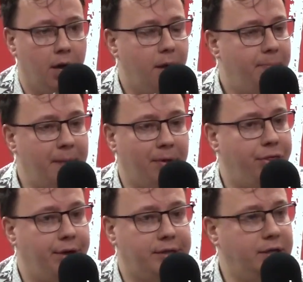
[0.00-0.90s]
By
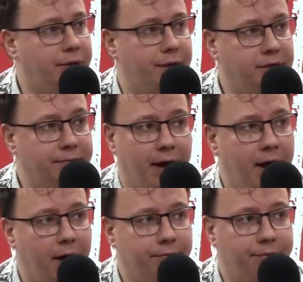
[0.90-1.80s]
about 30,
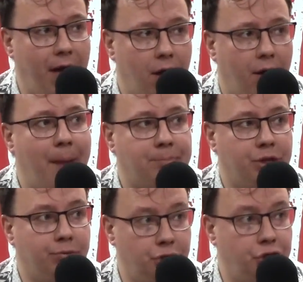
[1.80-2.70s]
35, they are
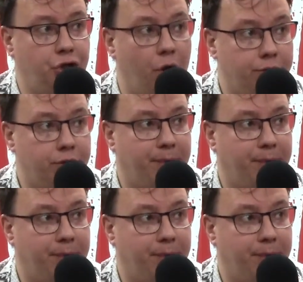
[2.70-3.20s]
absolutely shot